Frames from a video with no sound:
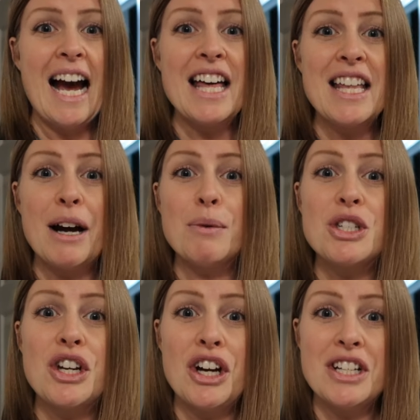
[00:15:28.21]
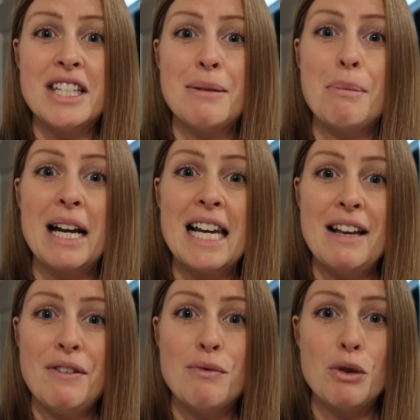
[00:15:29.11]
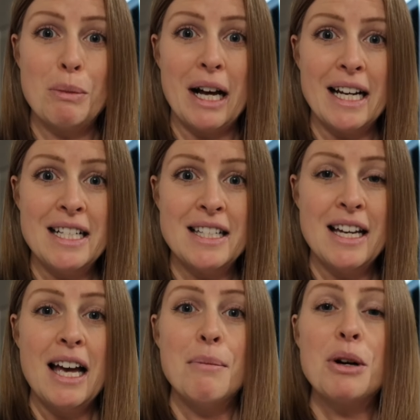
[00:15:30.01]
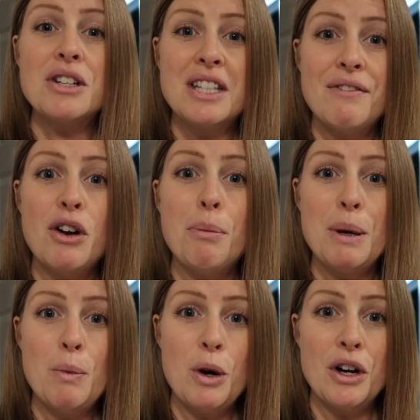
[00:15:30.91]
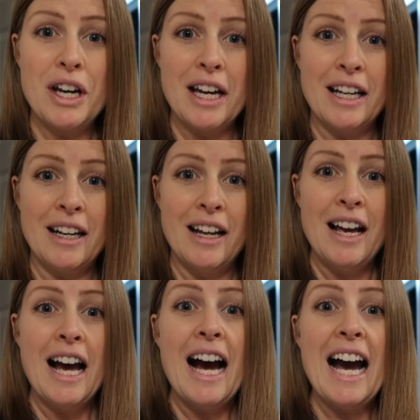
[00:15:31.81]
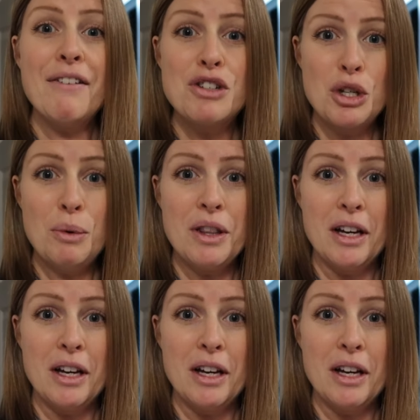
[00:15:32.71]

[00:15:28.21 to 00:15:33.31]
and that I was cursing my living room lights because they've not been working. I have two of